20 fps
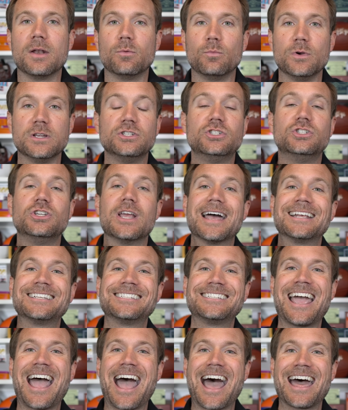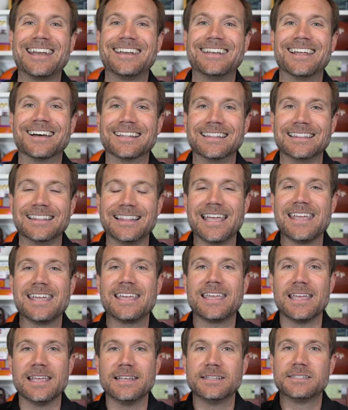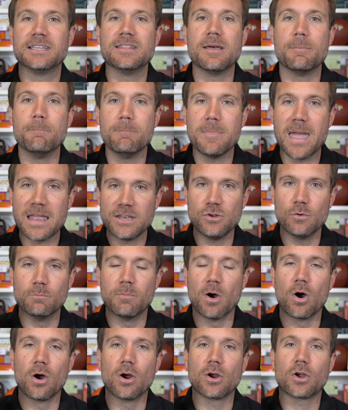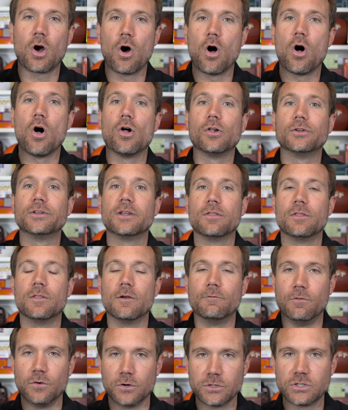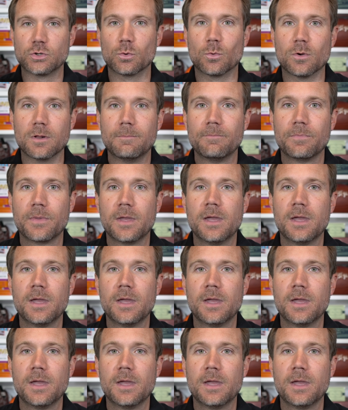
And we just added a link into the menu bar called the virtual.